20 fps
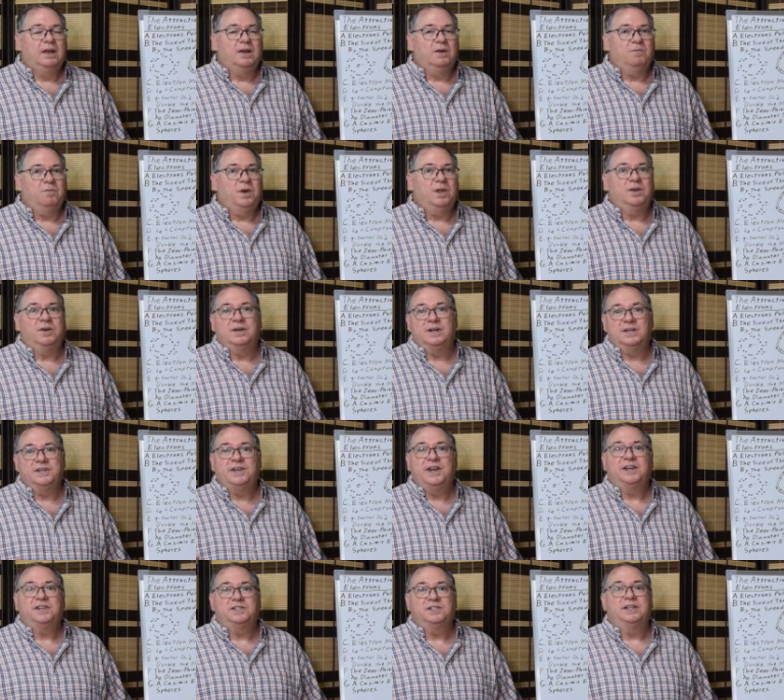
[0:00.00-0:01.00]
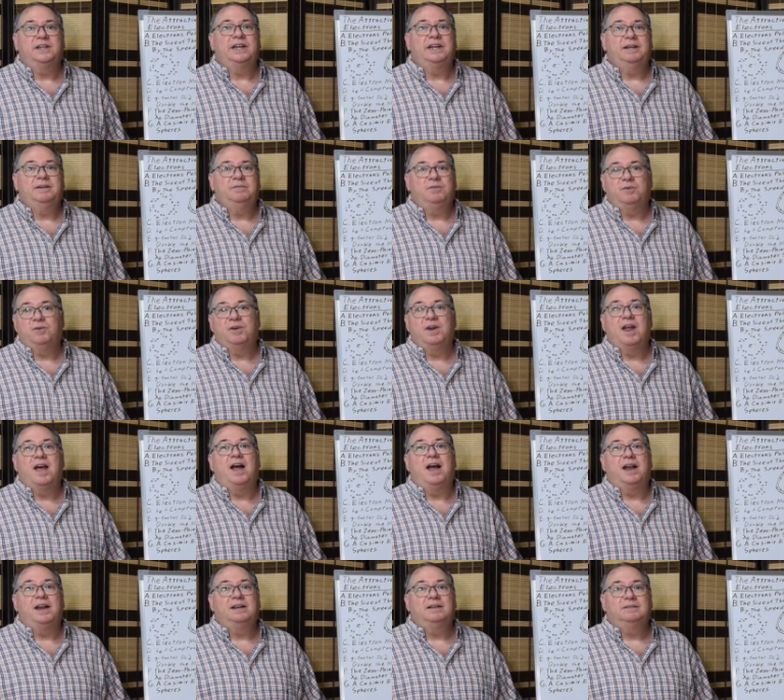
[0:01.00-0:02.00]
whether intentionally or
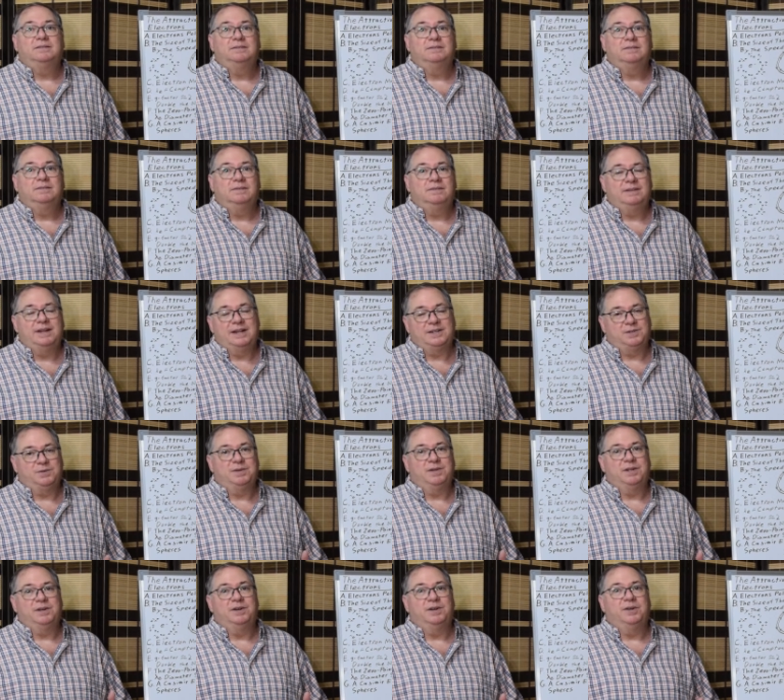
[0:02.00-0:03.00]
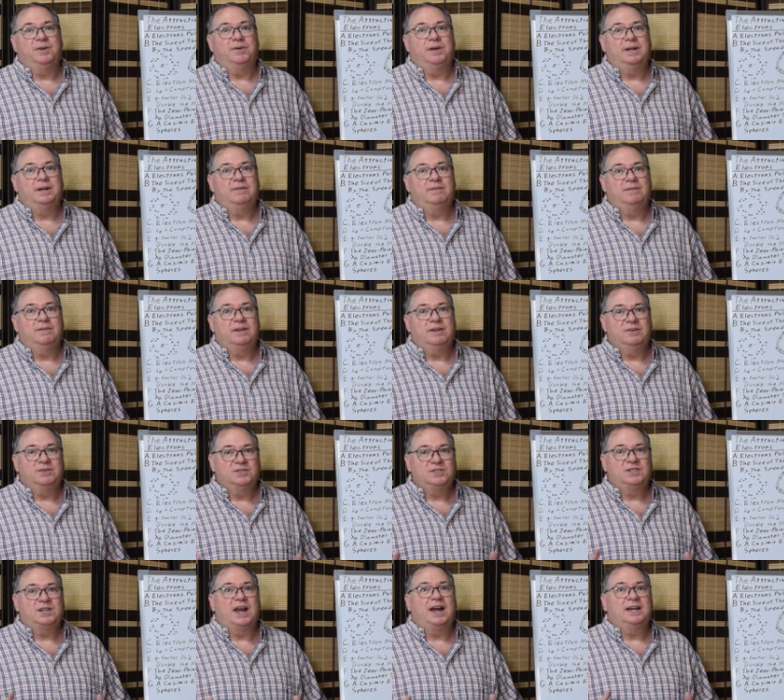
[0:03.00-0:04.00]
not. That's what they're doing. They're
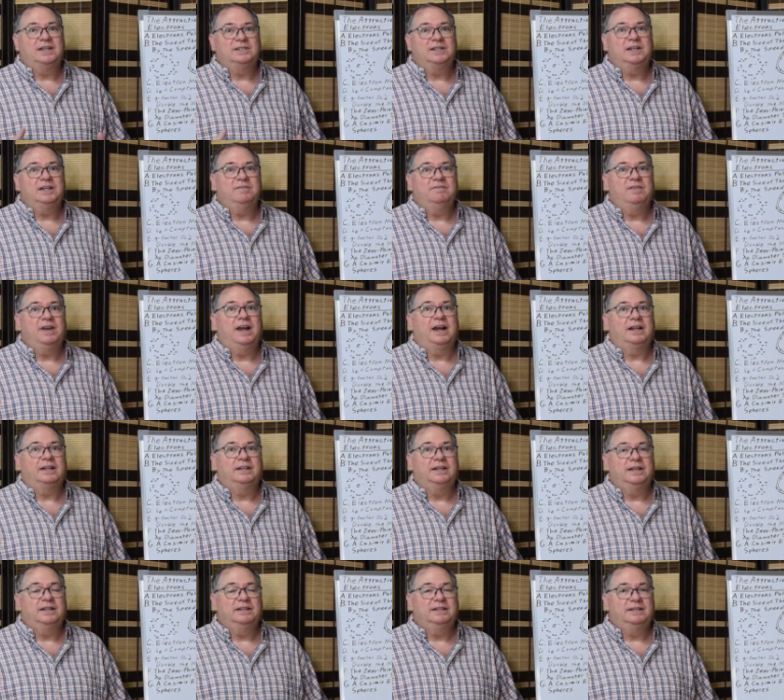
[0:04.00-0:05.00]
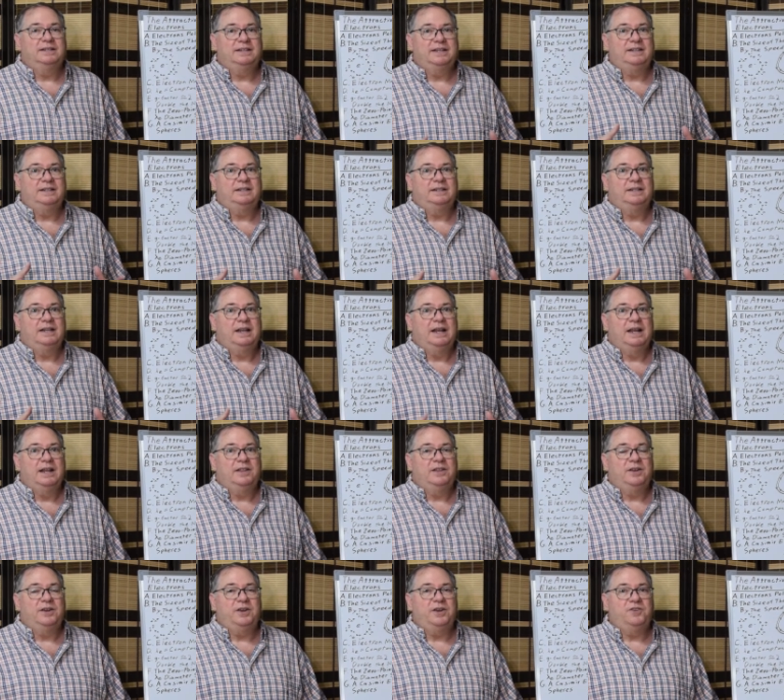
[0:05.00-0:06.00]
disguising the fact that
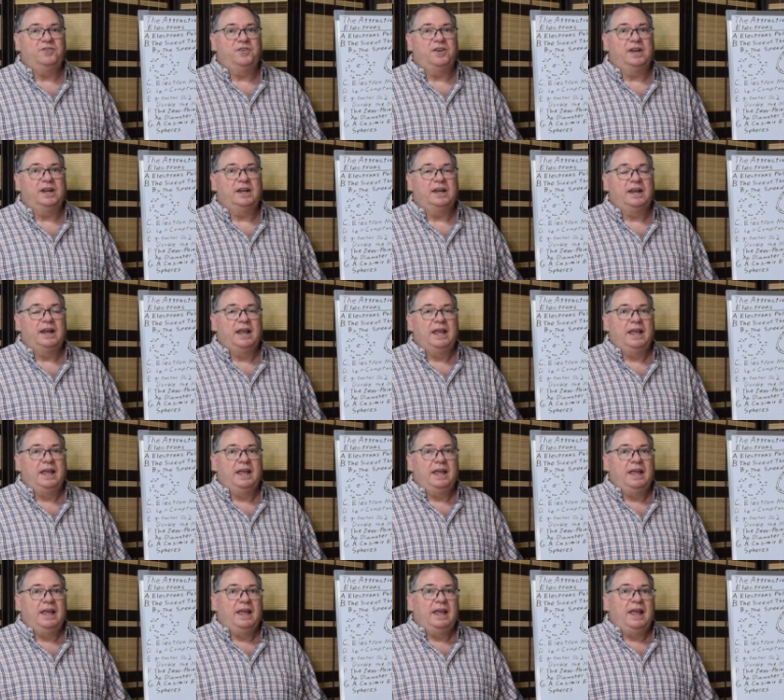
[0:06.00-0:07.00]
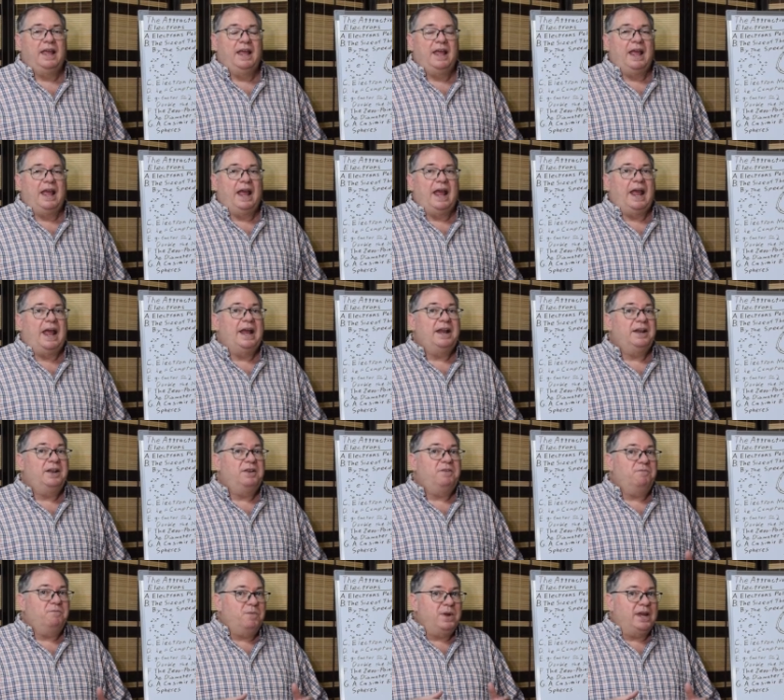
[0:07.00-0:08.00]
they're using it.
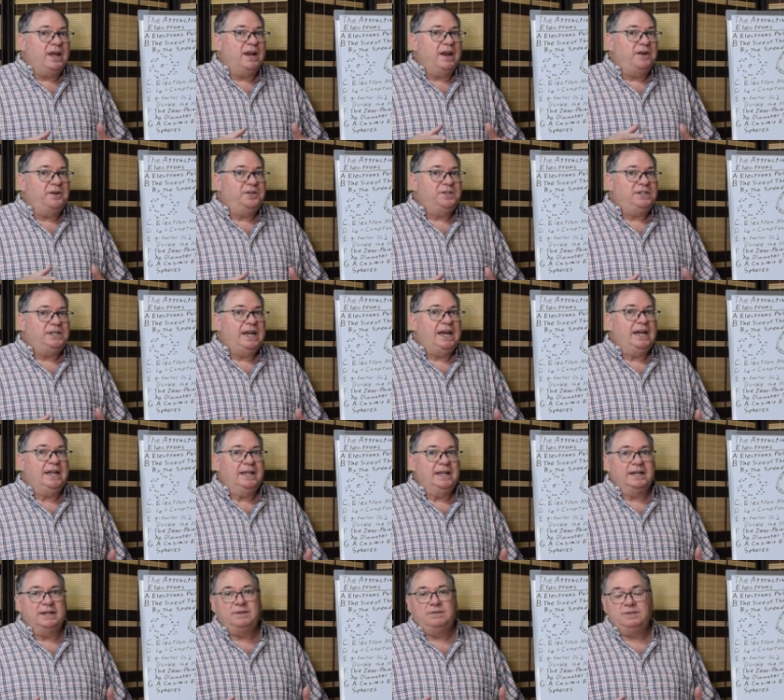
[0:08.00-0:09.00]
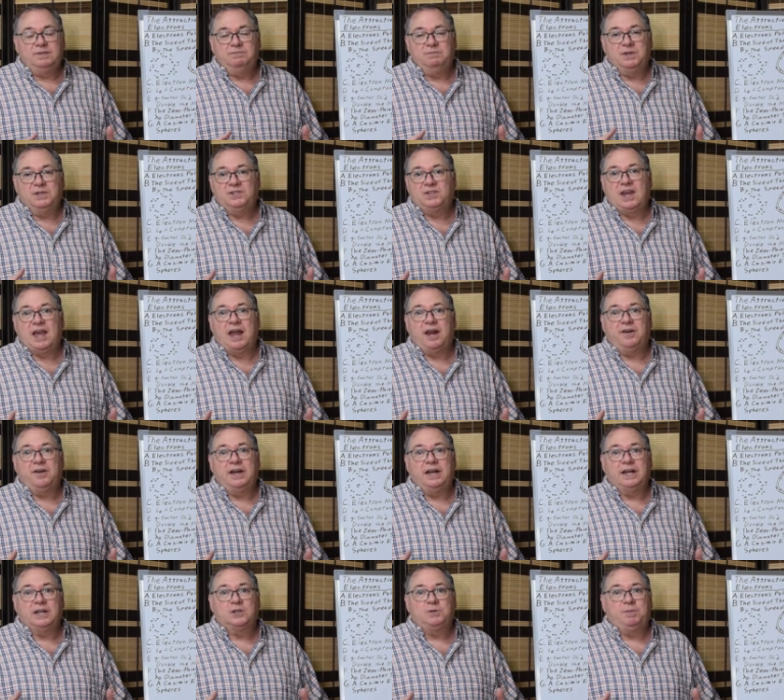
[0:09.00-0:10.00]
And we can understand that with
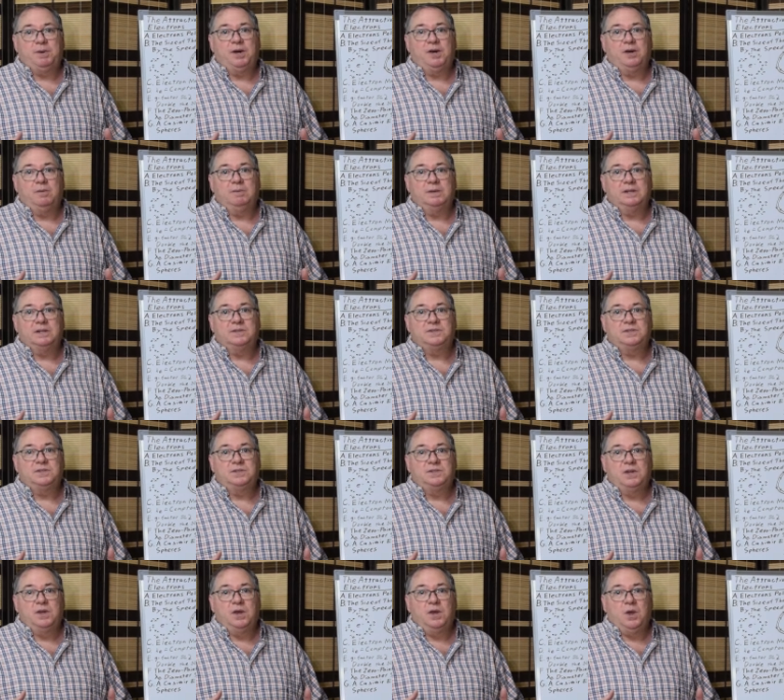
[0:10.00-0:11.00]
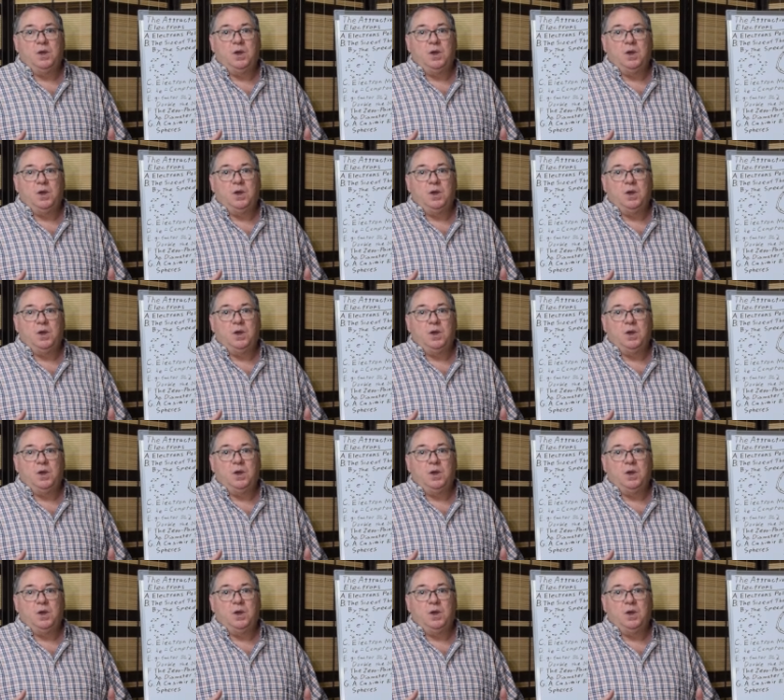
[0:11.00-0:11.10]
scattering experiments,